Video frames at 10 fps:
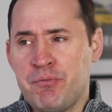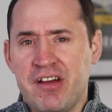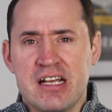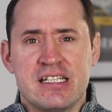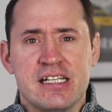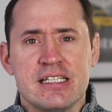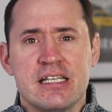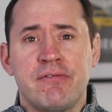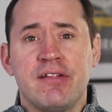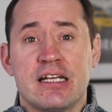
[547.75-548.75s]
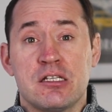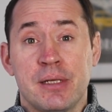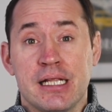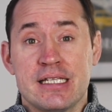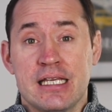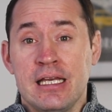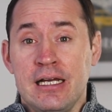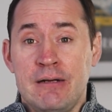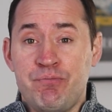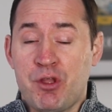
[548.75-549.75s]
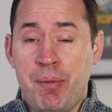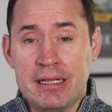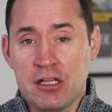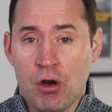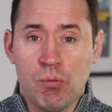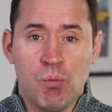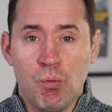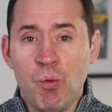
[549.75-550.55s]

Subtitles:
versatility and flexibility depending on